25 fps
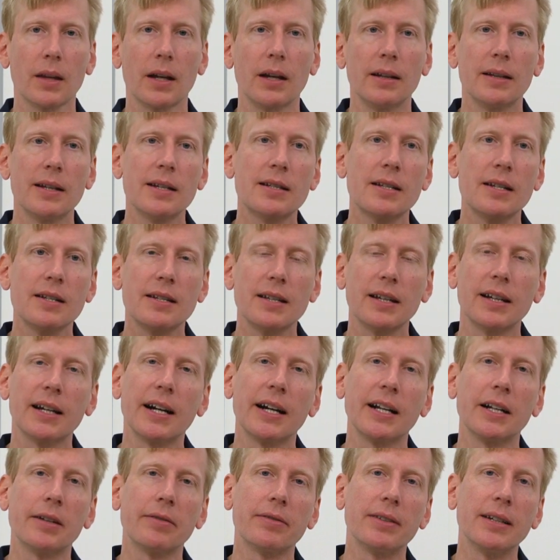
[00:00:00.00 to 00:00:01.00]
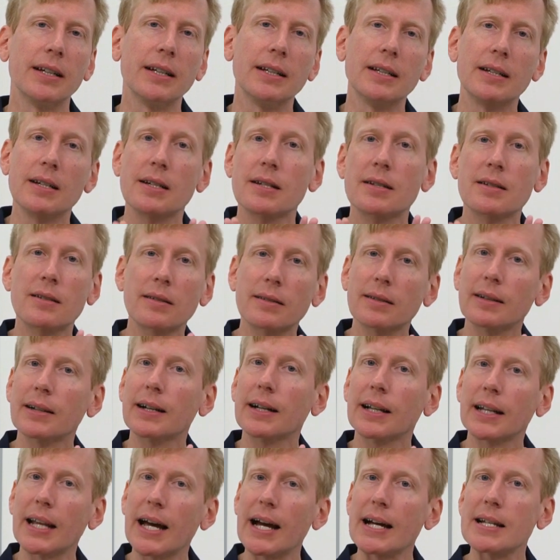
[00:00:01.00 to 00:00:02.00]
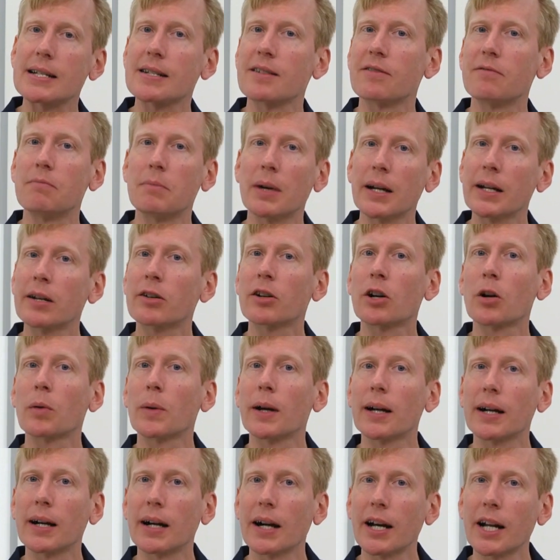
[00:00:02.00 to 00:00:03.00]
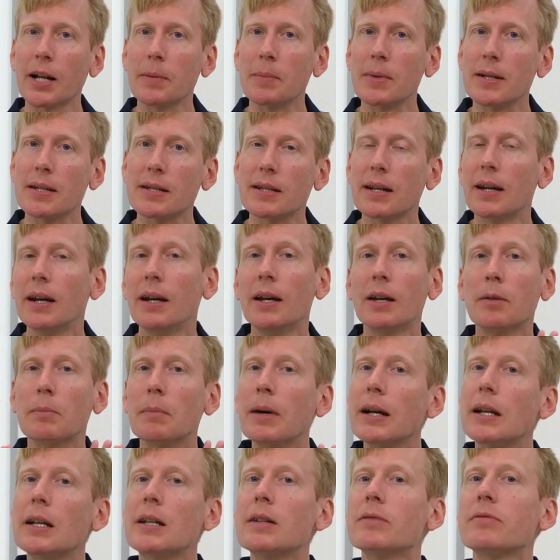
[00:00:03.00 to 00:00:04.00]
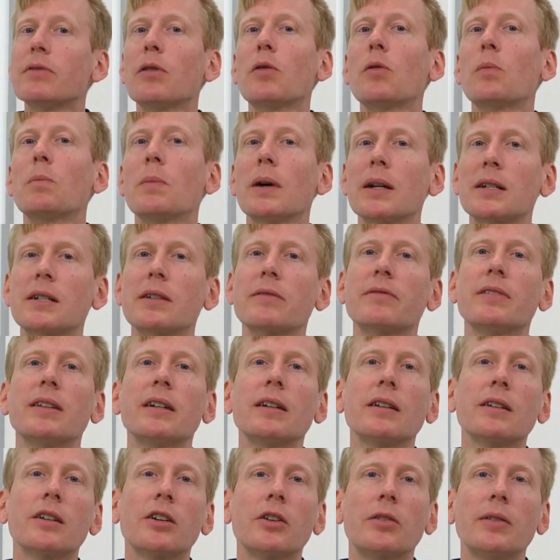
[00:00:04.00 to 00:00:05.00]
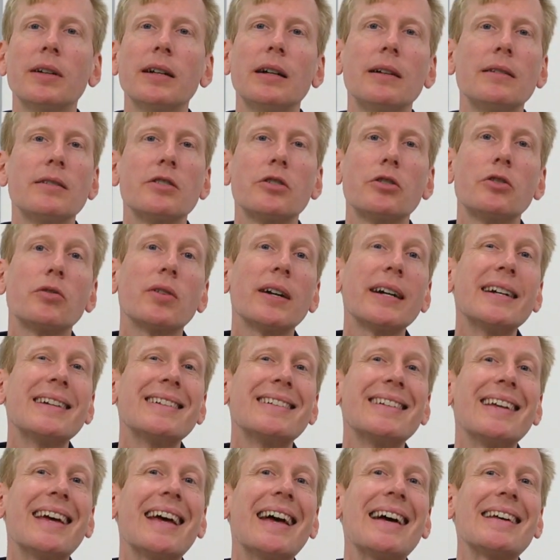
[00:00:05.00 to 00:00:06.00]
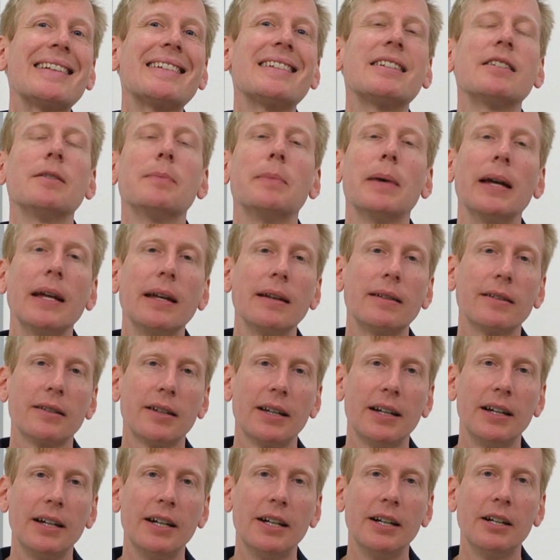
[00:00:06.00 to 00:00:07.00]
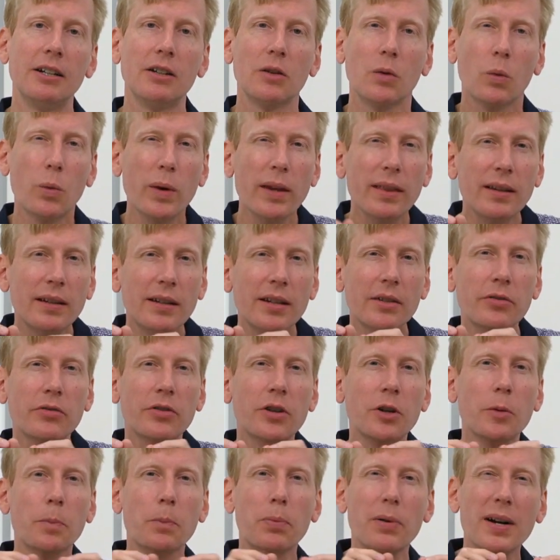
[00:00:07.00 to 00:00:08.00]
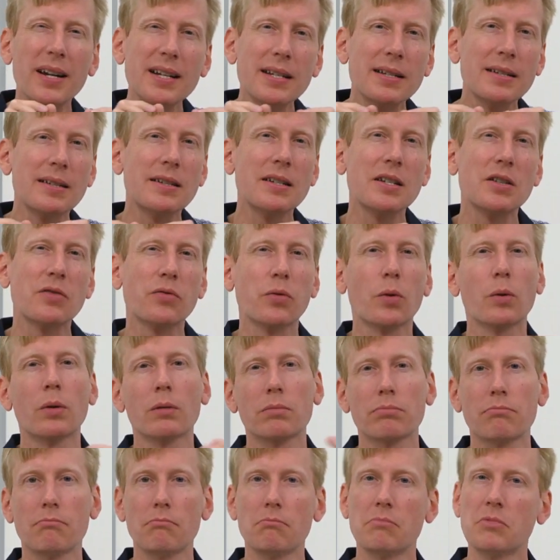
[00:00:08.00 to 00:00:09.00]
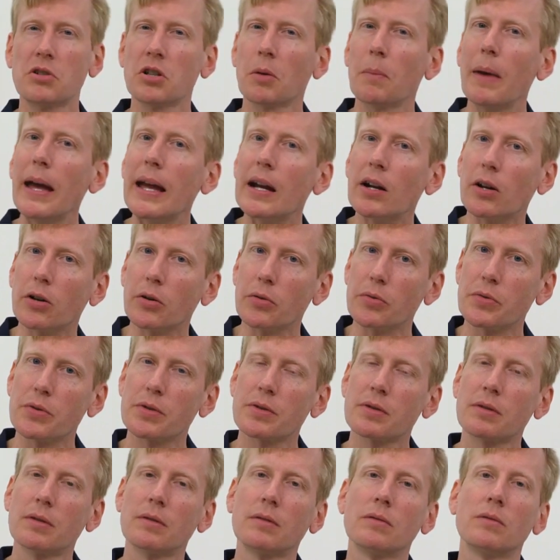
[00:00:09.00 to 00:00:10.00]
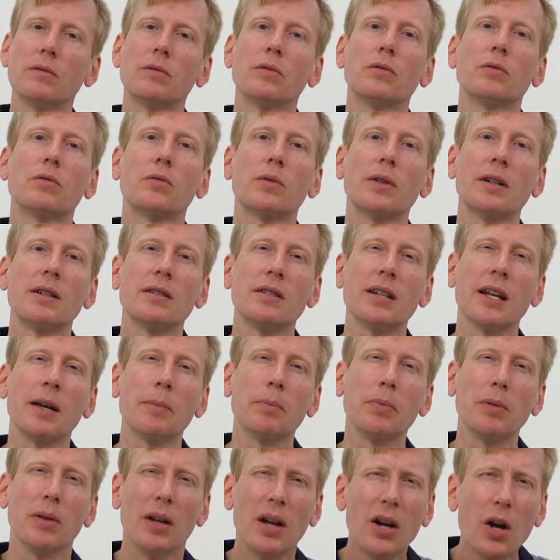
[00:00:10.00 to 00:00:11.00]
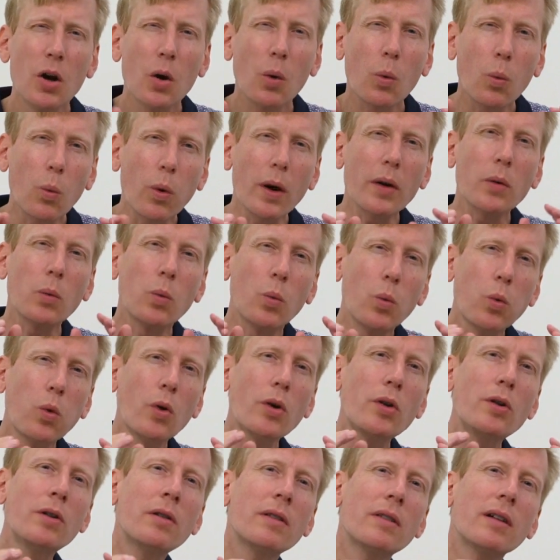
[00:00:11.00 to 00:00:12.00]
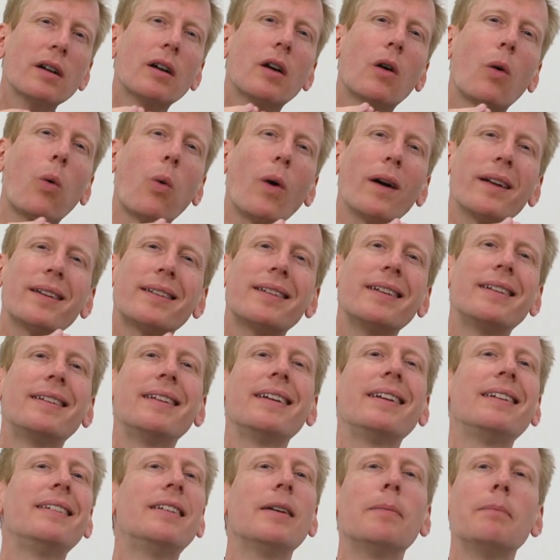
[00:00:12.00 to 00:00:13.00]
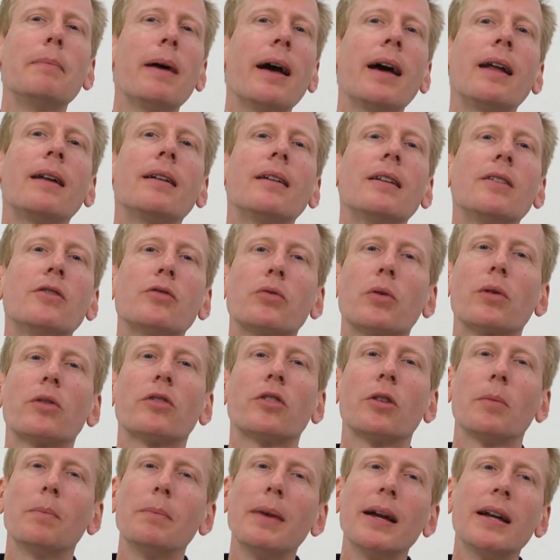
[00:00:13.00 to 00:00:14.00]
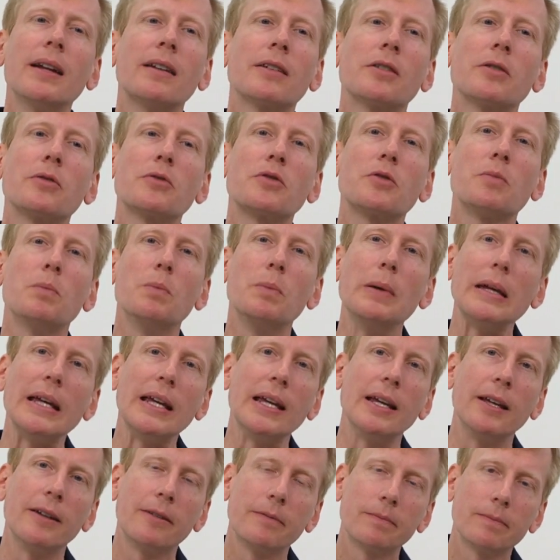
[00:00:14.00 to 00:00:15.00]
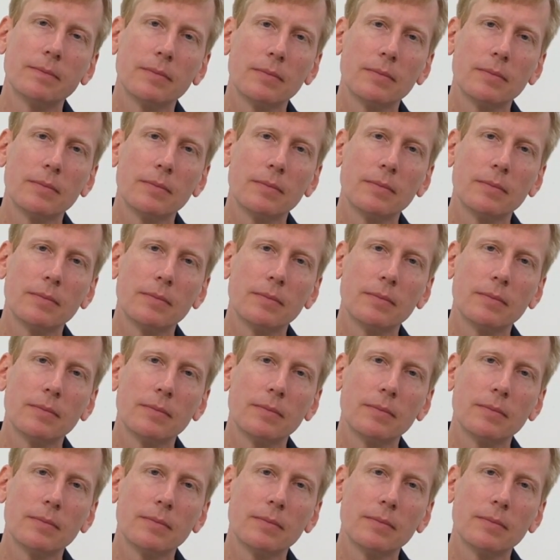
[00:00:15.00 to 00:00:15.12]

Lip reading: And this is the kind of thing that a certain class of microeconomists might devote much of their career to trying to estimate, with different prices for tomatoes, for example. What would the quantity demanded for tomatoes be?